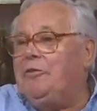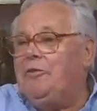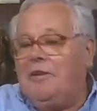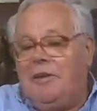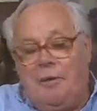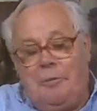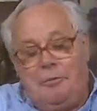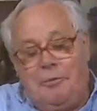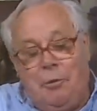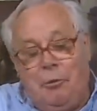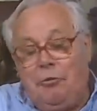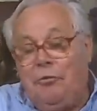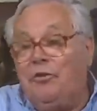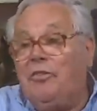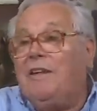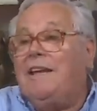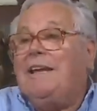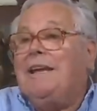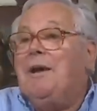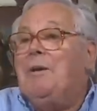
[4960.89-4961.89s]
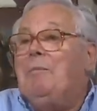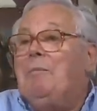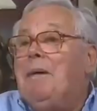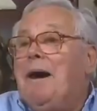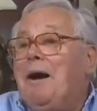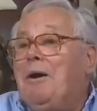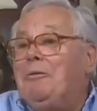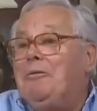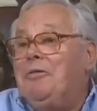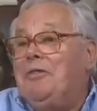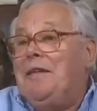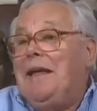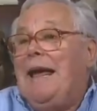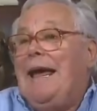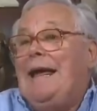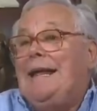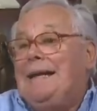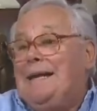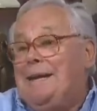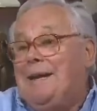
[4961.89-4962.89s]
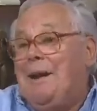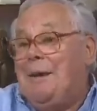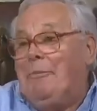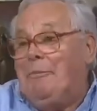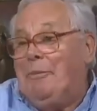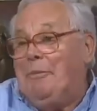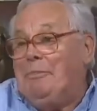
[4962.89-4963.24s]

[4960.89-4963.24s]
slip those 3 amounts added up.